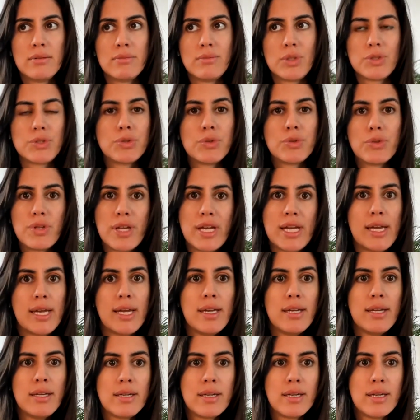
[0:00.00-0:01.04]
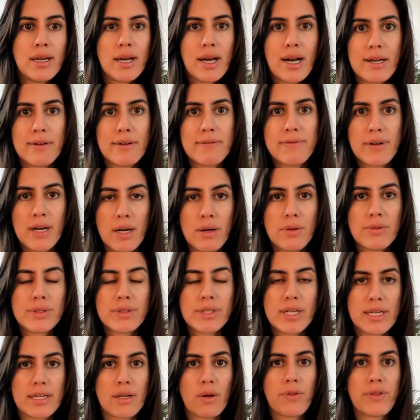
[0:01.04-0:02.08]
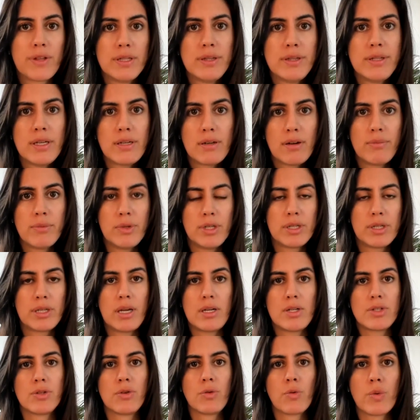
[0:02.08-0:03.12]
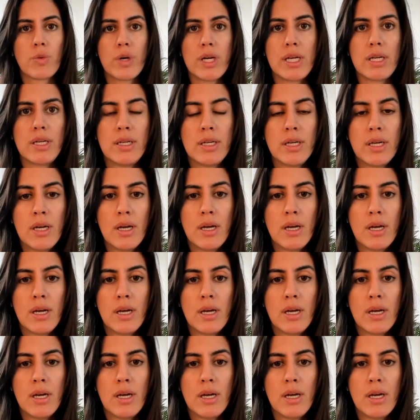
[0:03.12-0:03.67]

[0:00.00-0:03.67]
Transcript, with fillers: but today I found an authentic communication way.